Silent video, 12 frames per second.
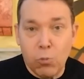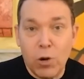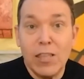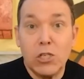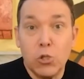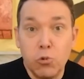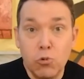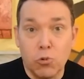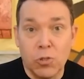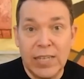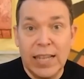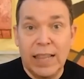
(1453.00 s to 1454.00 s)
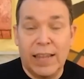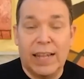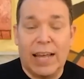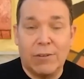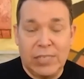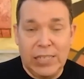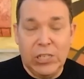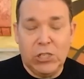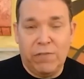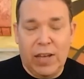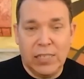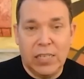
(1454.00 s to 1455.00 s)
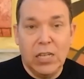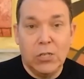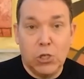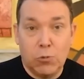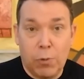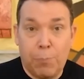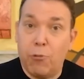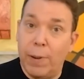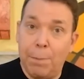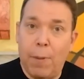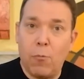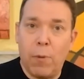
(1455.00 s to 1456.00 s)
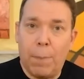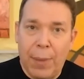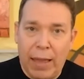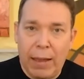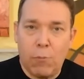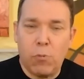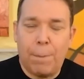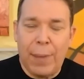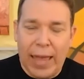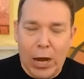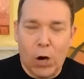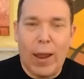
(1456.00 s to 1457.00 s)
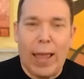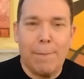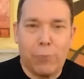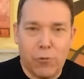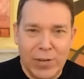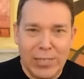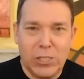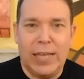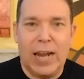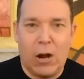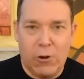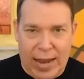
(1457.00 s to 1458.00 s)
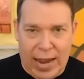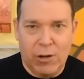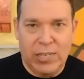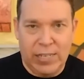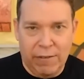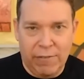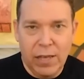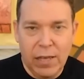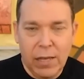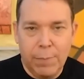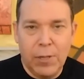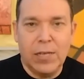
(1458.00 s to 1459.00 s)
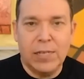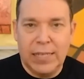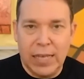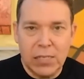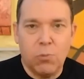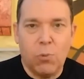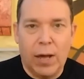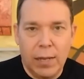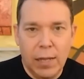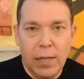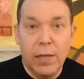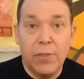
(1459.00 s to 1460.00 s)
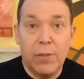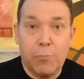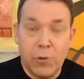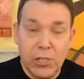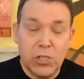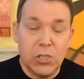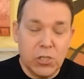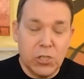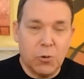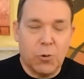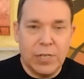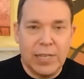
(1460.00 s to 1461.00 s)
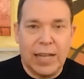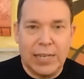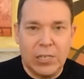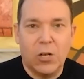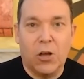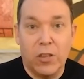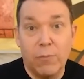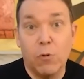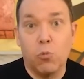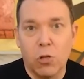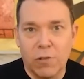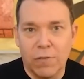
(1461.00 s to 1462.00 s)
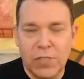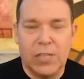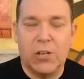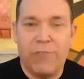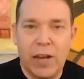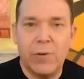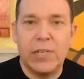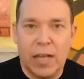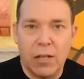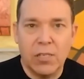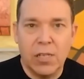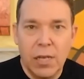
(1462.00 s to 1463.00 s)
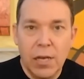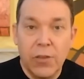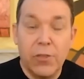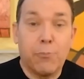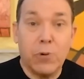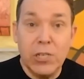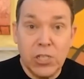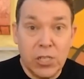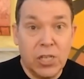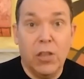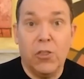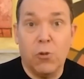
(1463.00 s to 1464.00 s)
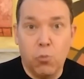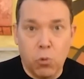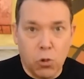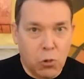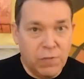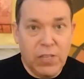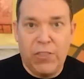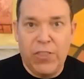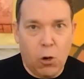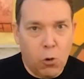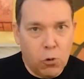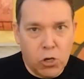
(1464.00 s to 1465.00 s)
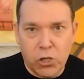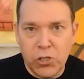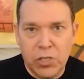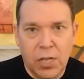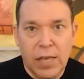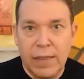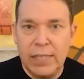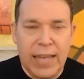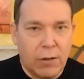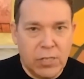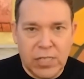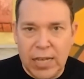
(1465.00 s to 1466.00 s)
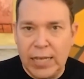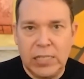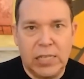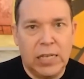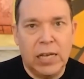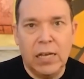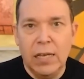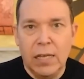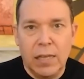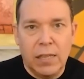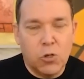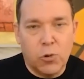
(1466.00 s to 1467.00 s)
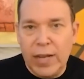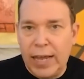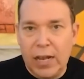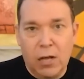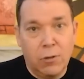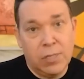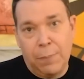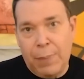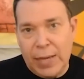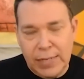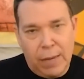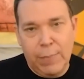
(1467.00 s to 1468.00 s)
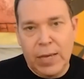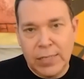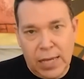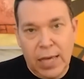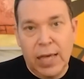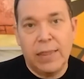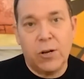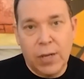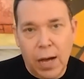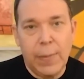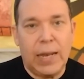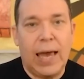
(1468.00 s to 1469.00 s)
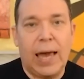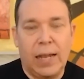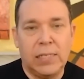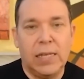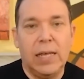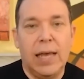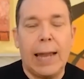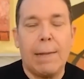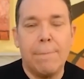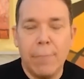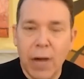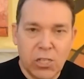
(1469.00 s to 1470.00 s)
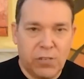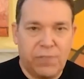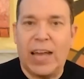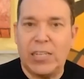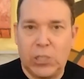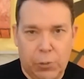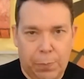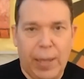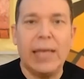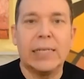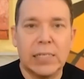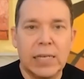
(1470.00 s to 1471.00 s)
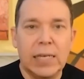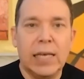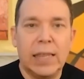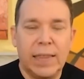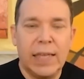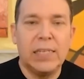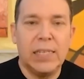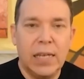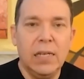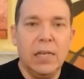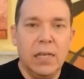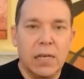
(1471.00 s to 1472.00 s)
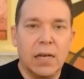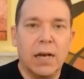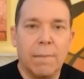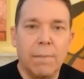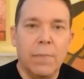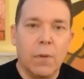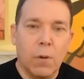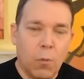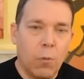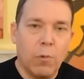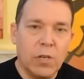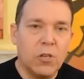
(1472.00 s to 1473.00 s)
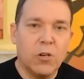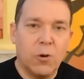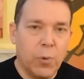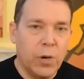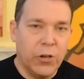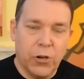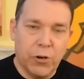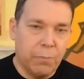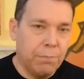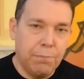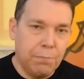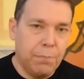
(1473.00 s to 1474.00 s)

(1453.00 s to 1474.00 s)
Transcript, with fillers: is what are the tools that allows each of us to rep- rep- repair a breach in our narrative? Because guess what? The breaches, or as I like to call them, the wolves in their fairy tales, the breaches, the wolves, the ogres, the downsizing, the tornadoes, the pandemics, they're coming at us at a much faster pace that they did um, when your when your